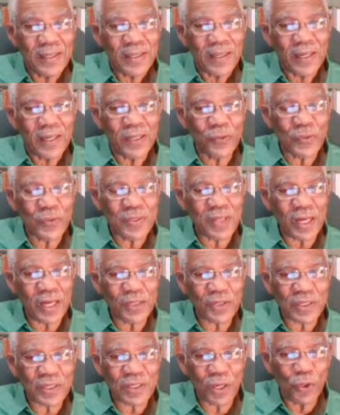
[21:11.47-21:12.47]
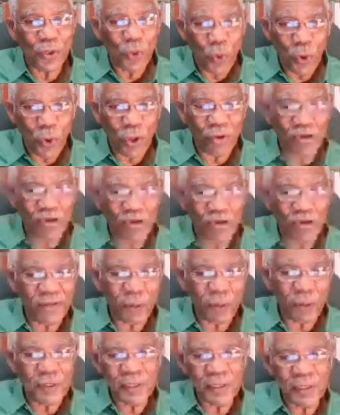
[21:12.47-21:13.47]
It was not just a local
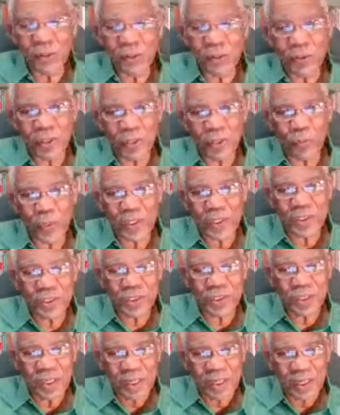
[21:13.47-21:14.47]
revolt, in which,